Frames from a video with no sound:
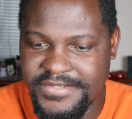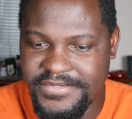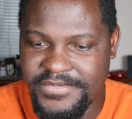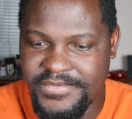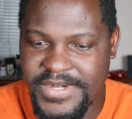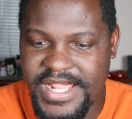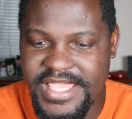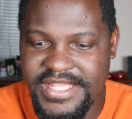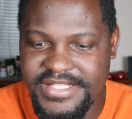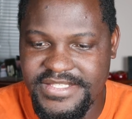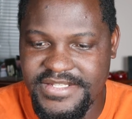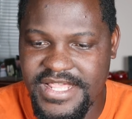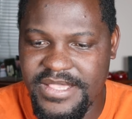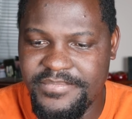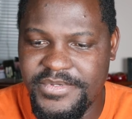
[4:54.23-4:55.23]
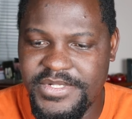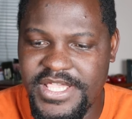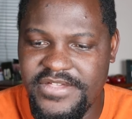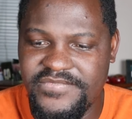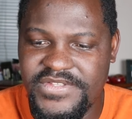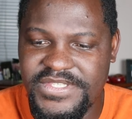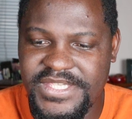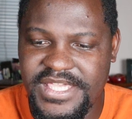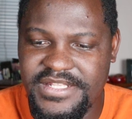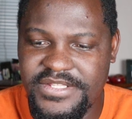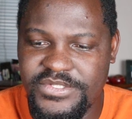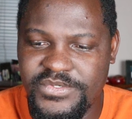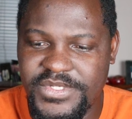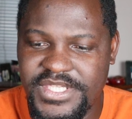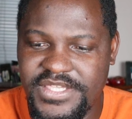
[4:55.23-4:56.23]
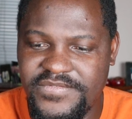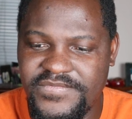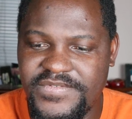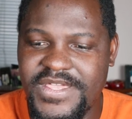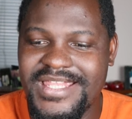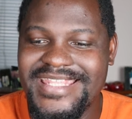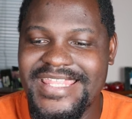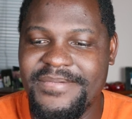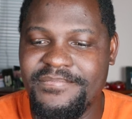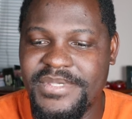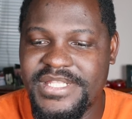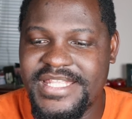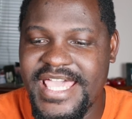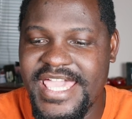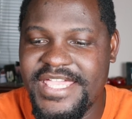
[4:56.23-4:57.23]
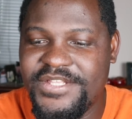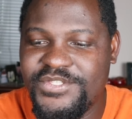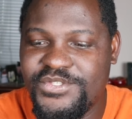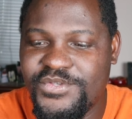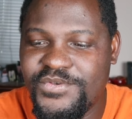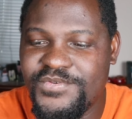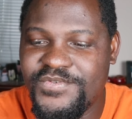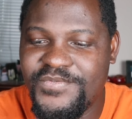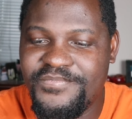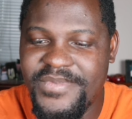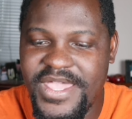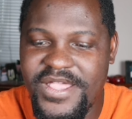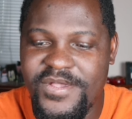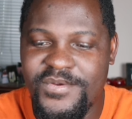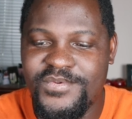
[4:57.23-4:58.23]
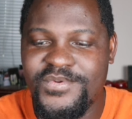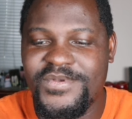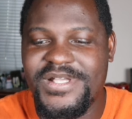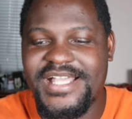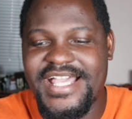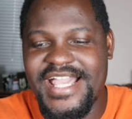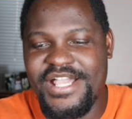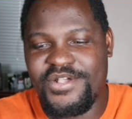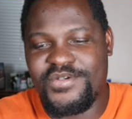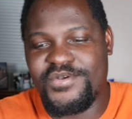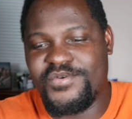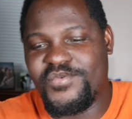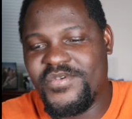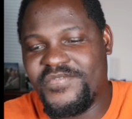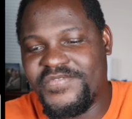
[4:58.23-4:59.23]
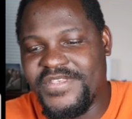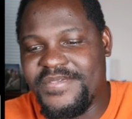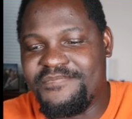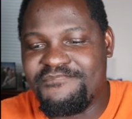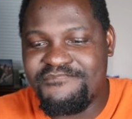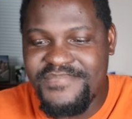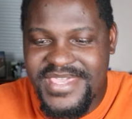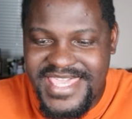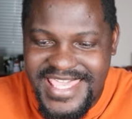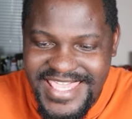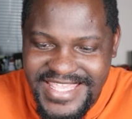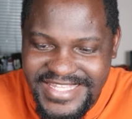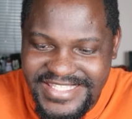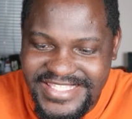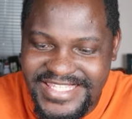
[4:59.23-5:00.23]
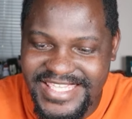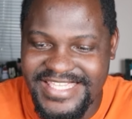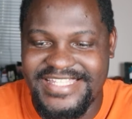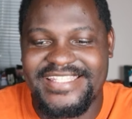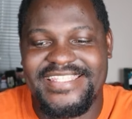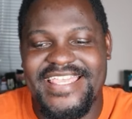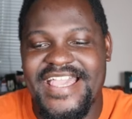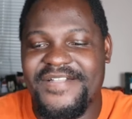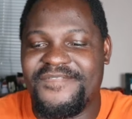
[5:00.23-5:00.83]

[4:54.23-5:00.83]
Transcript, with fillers: Alright, Napoli have decided to give number 9 to Romelu Lukaku with immediate